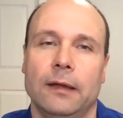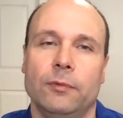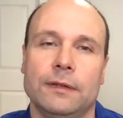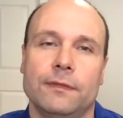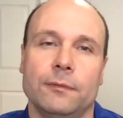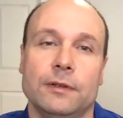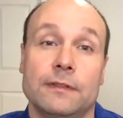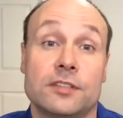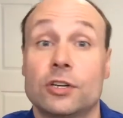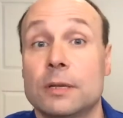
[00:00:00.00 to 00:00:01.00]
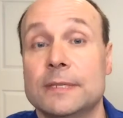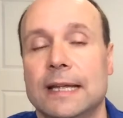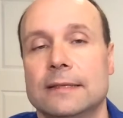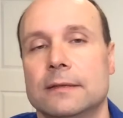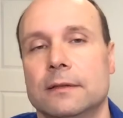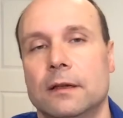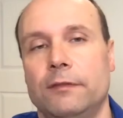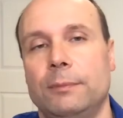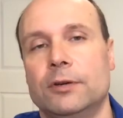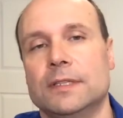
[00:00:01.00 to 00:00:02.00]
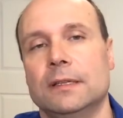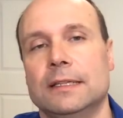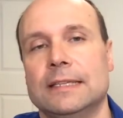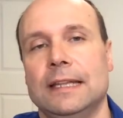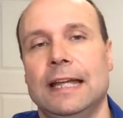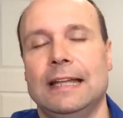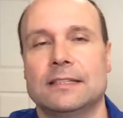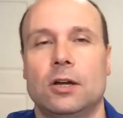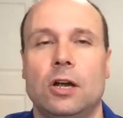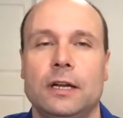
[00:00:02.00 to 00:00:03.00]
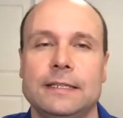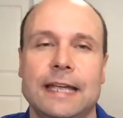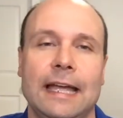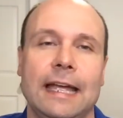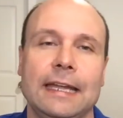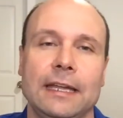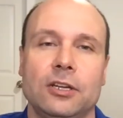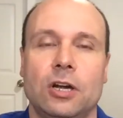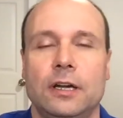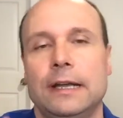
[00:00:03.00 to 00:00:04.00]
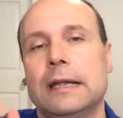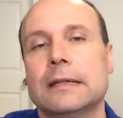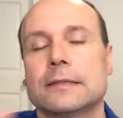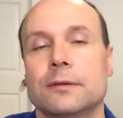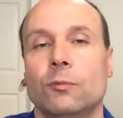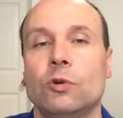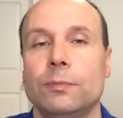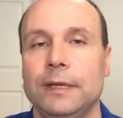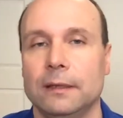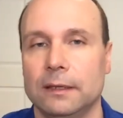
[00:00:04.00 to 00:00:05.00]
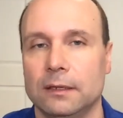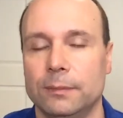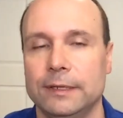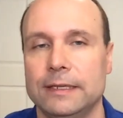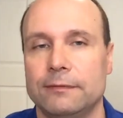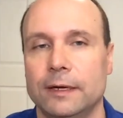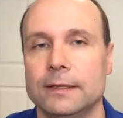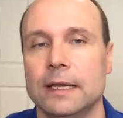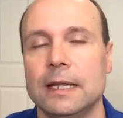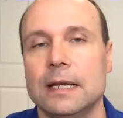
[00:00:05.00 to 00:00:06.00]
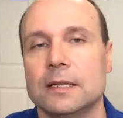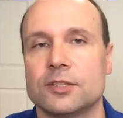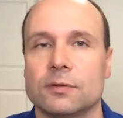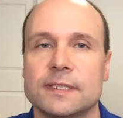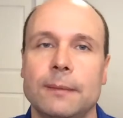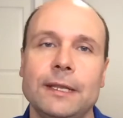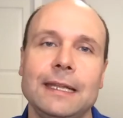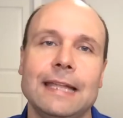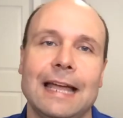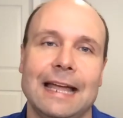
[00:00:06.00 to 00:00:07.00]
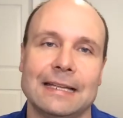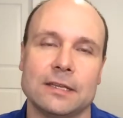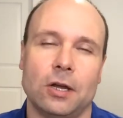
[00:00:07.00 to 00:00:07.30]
with circumstances of a person, let's say, that has a heart attack and cardiac arrest will be a little bit different. So somebody that has a